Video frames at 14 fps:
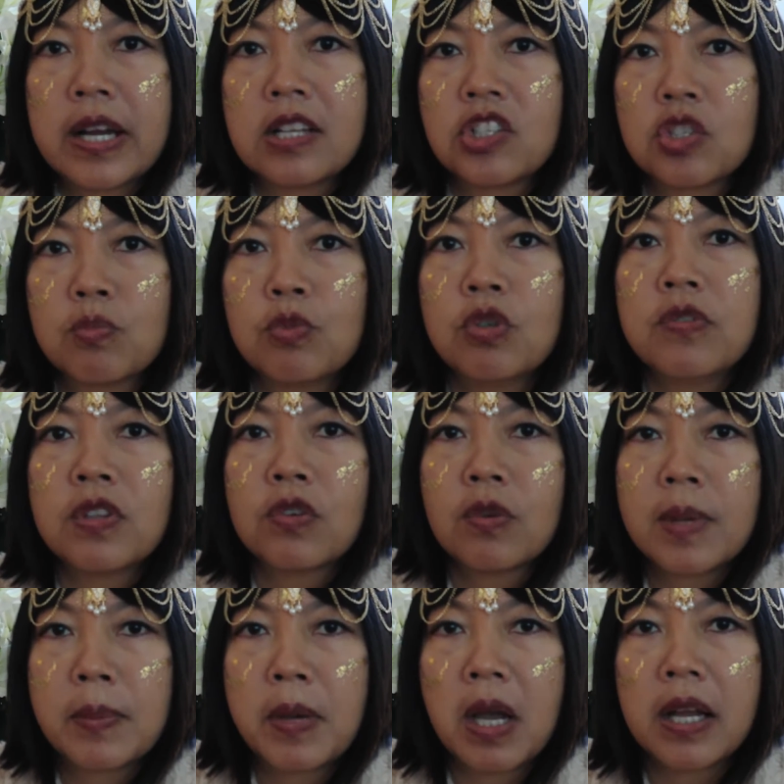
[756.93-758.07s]
just moving through
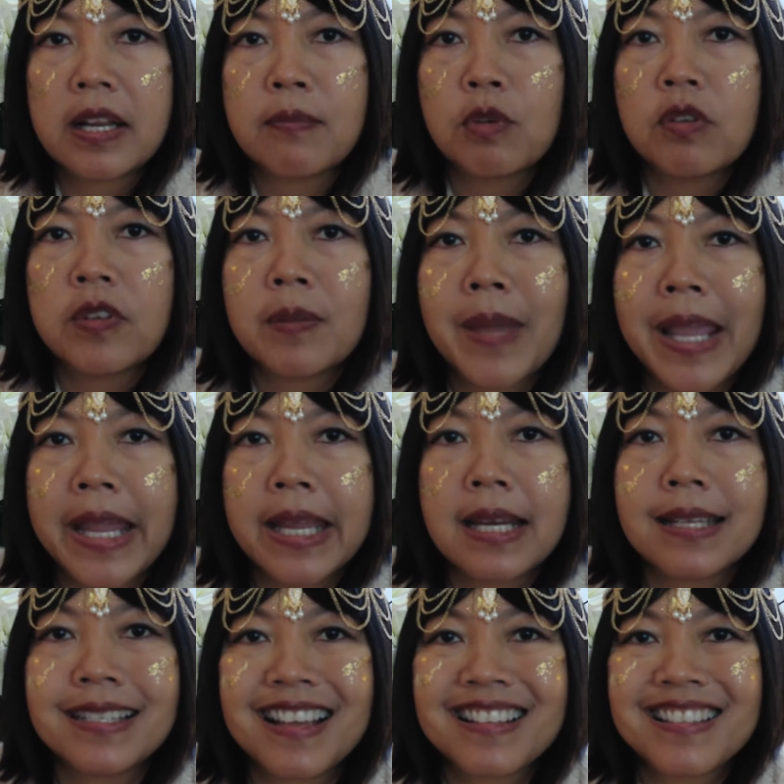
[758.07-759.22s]
my body, moving pain
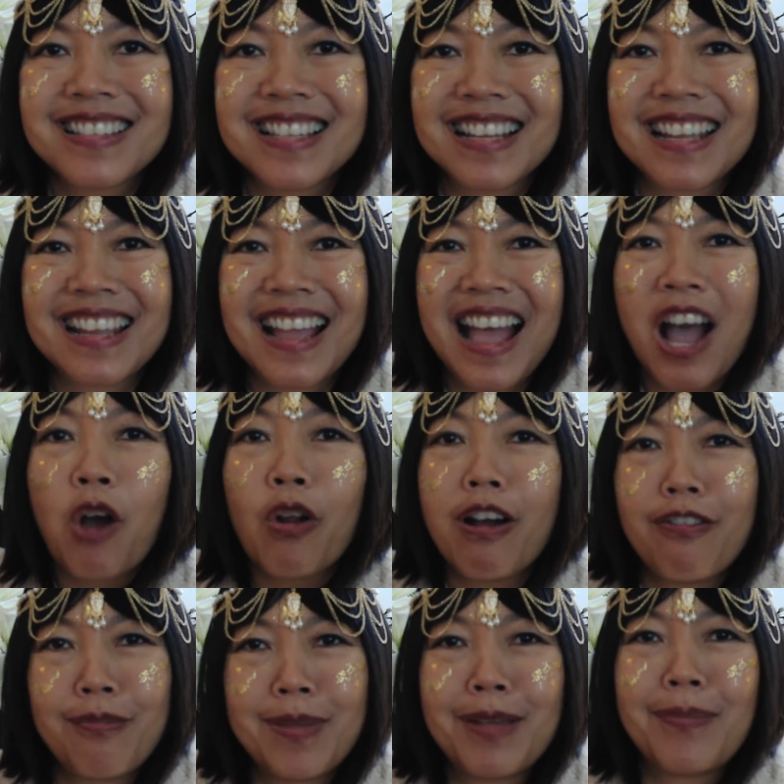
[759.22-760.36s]
and density out of
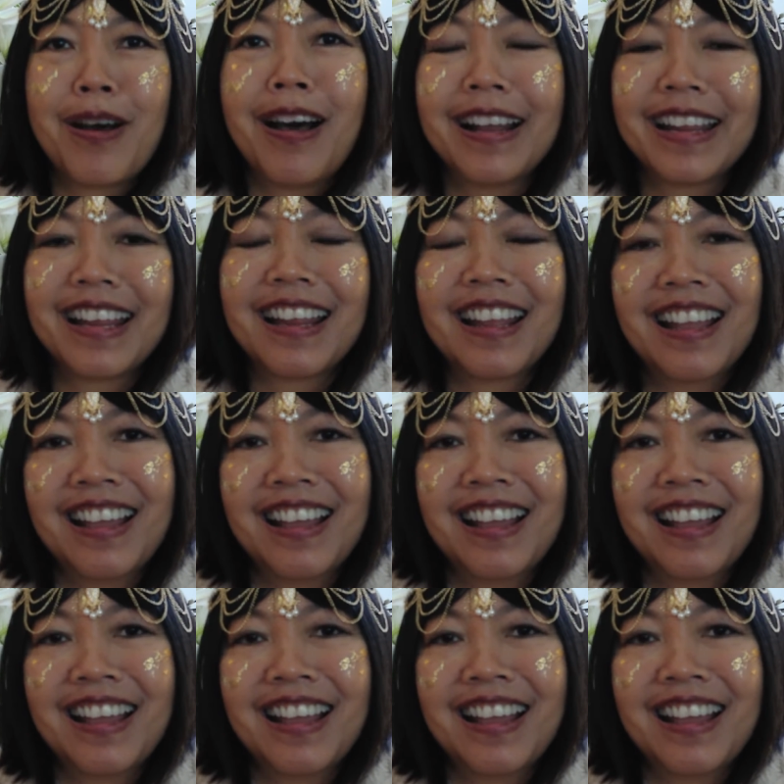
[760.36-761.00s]
my body,